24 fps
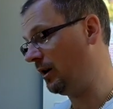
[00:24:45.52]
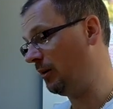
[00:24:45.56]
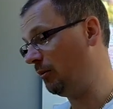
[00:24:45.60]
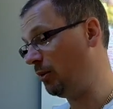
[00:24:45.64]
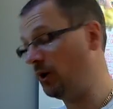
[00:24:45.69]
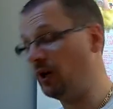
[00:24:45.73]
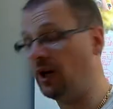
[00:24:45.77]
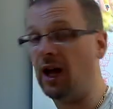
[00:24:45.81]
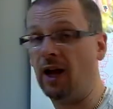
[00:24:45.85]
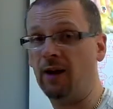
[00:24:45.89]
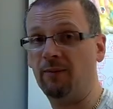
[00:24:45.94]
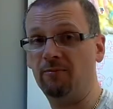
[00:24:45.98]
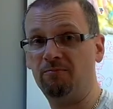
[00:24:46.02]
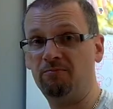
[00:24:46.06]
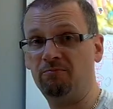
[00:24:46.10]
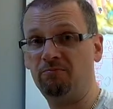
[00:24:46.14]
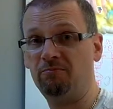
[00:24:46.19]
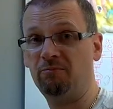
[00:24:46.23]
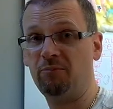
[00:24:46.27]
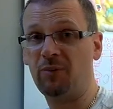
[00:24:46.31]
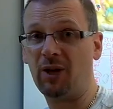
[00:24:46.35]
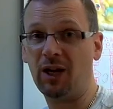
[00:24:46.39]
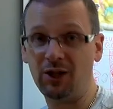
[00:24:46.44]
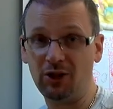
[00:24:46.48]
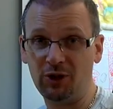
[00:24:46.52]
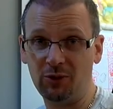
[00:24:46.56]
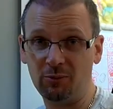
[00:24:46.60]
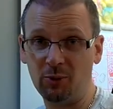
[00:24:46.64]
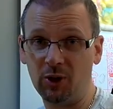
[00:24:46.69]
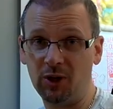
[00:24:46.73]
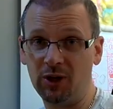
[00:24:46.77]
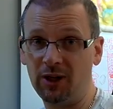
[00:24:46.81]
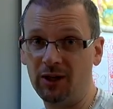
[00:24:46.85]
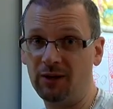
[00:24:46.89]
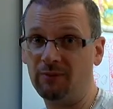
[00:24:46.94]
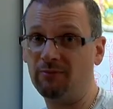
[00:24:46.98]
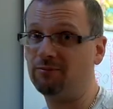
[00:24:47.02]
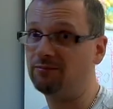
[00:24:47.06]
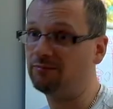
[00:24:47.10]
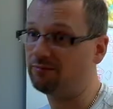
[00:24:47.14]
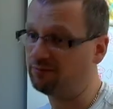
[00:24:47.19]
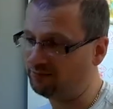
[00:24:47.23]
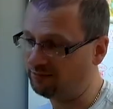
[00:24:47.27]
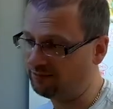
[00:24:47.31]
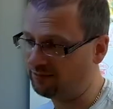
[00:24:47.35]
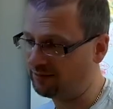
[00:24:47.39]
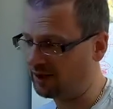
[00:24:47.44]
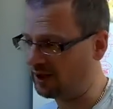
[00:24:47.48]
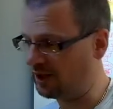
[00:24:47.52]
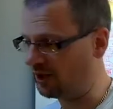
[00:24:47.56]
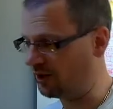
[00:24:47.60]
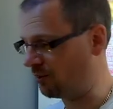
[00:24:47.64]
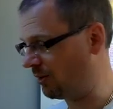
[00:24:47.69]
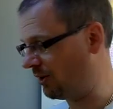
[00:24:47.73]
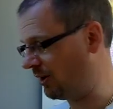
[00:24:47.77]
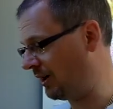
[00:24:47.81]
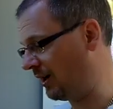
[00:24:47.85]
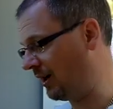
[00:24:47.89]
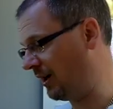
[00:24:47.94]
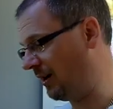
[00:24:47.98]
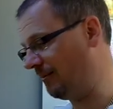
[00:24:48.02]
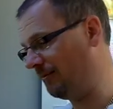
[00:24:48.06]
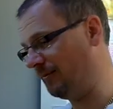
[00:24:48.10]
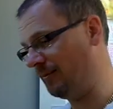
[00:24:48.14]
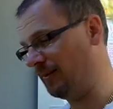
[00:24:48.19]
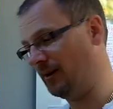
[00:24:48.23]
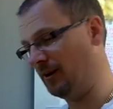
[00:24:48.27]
But yeah, pays your money, gets what you get.